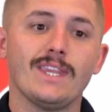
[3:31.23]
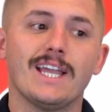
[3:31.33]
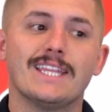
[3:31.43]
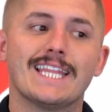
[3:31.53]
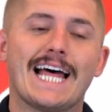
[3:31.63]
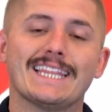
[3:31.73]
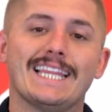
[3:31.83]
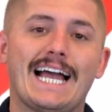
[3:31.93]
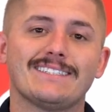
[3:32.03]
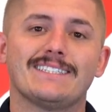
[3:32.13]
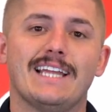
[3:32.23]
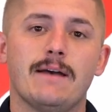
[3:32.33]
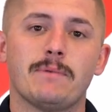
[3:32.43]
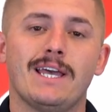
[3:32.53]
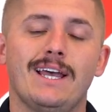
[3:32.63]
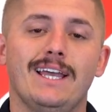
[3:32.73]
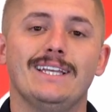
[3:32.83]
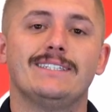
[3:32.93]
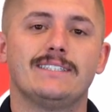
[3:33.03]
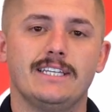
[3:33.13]
And then that last step
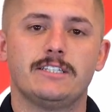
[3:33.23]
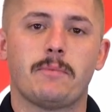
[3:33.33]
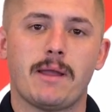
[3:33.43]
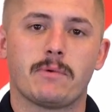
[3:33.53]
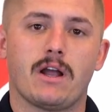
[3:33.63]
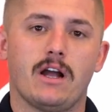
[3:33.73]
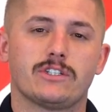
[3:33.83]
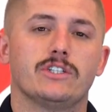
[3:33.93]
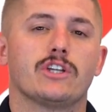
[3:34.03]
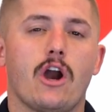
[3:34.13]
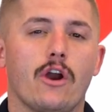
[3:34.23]
is C-spine precautions.